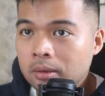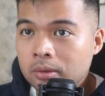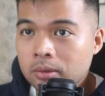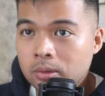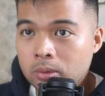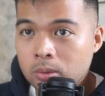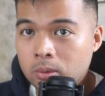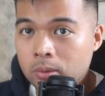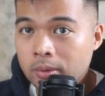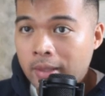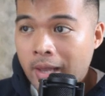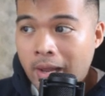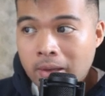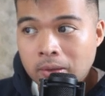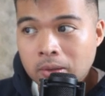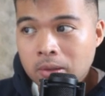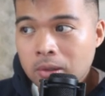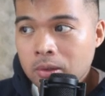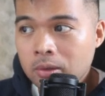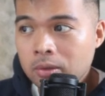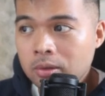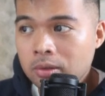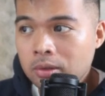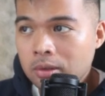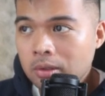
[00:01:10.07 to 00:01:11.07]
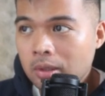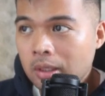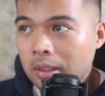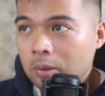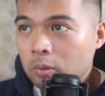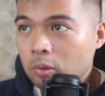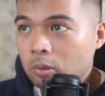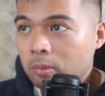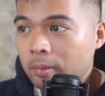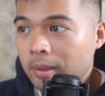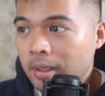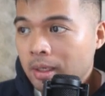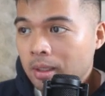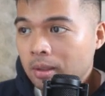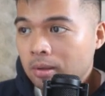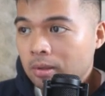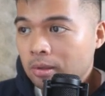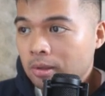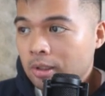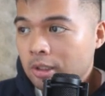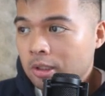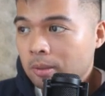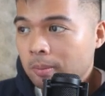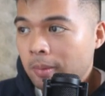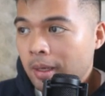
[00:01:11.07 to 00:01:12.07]
to downloads, it will bring you to
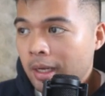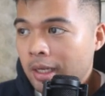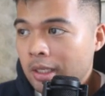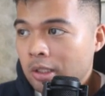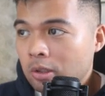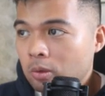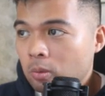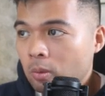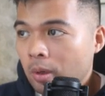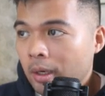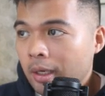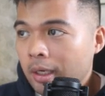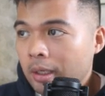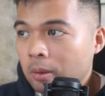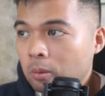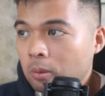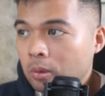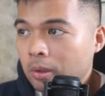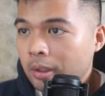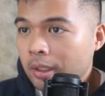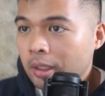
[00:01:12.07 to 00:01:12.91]
this page where it will